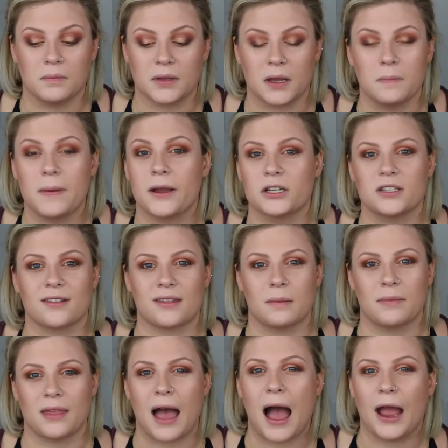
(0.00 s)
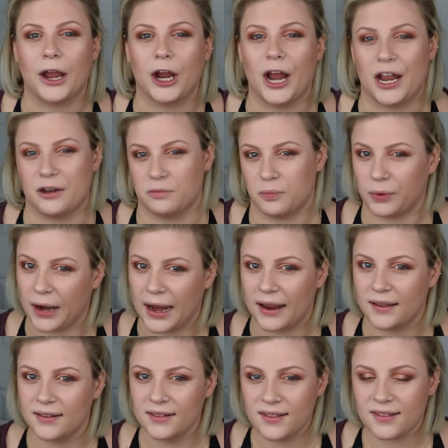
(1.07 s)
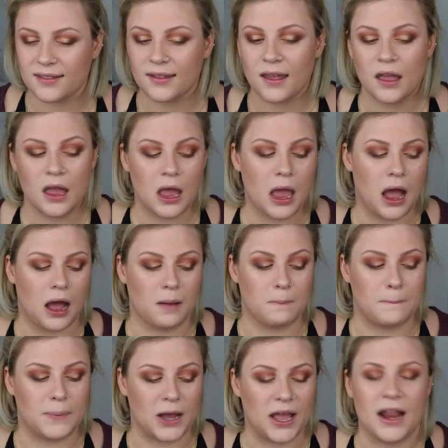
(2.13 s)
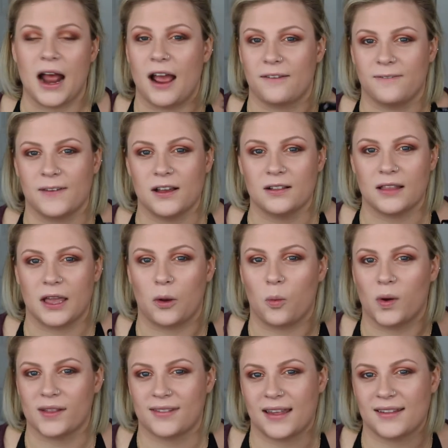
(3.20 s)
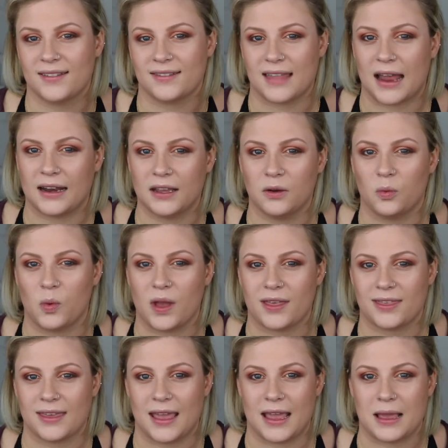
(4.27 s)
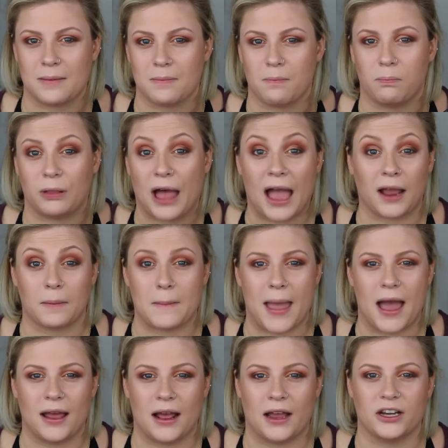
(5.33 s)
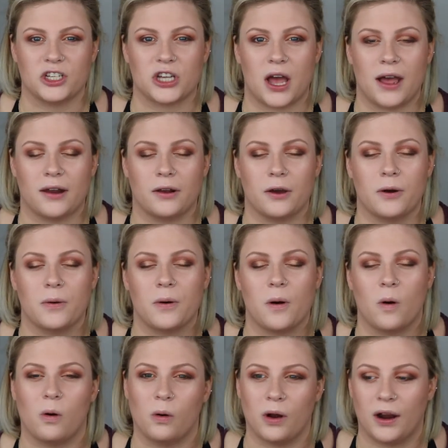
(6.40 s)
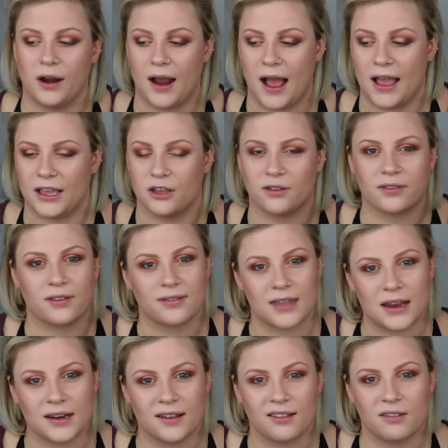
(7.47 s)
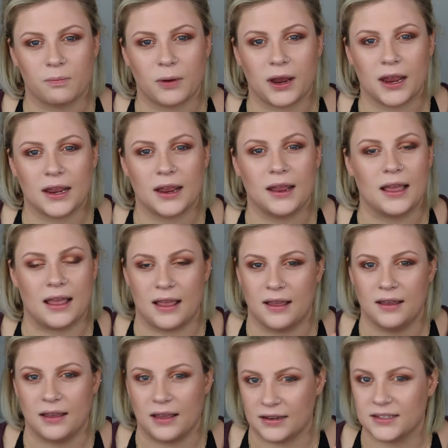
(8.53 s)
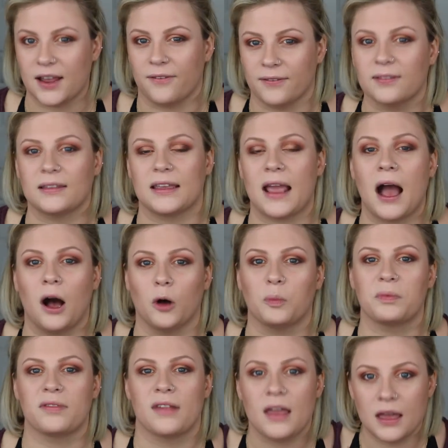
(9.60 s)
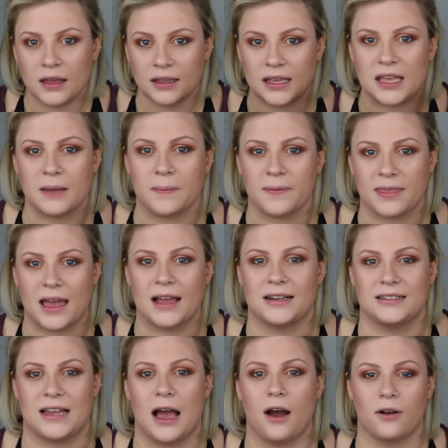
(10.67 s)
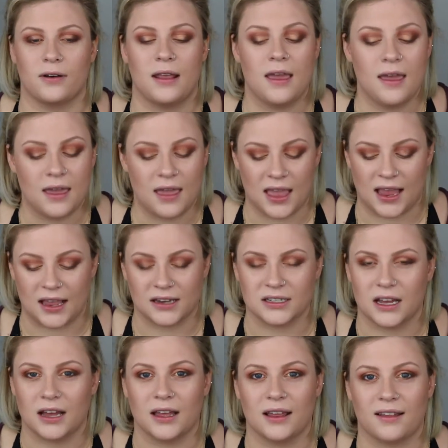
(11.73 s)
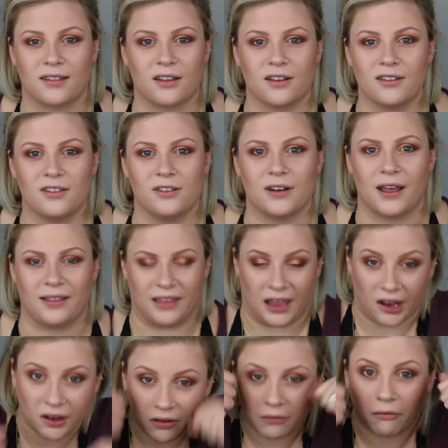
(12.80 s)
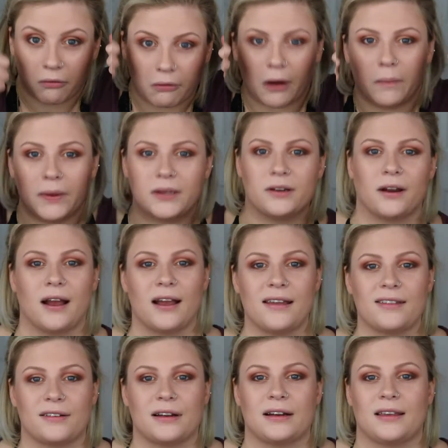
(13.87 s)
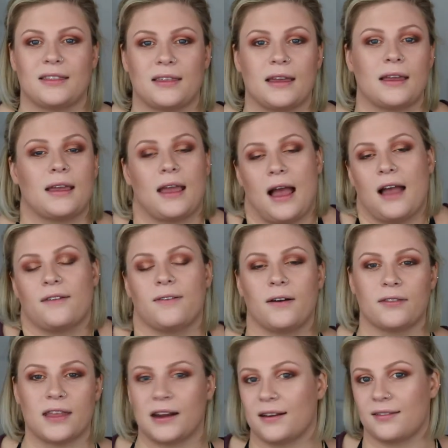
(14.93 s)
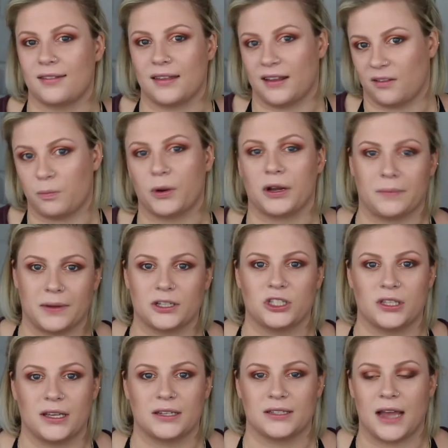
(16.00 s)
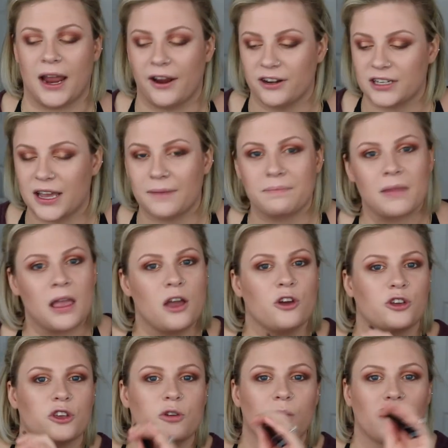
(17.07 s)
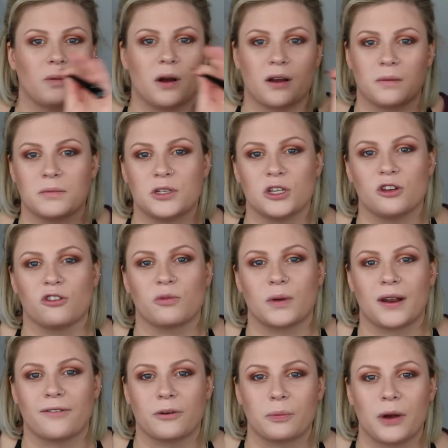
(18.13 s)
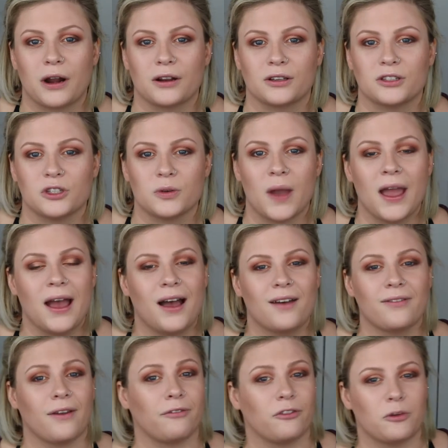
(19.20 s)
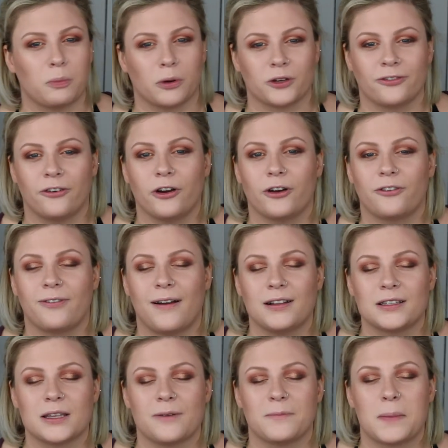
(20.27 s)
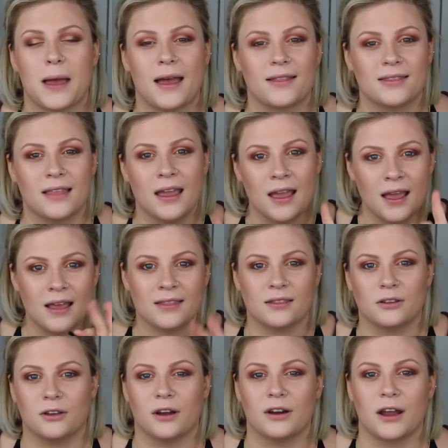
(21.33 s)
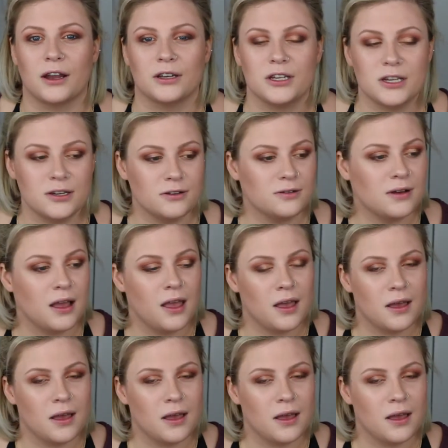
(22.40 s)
compared to some of the higher end brands, but I feel like once I set it with a black matte eyeshadow or I use a setting spray, it definitely helps keep that down. And as long as you're not like rubbing your eyes or anything, I found that it stays pretty much the entire day. You are welcome to use whatever product you have. If you prefer a felt tip pen, good on you,